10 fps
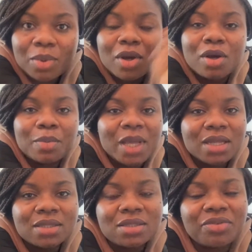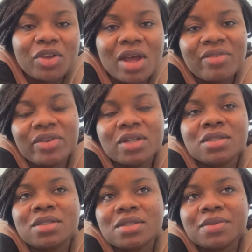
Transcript: comment if you haven't.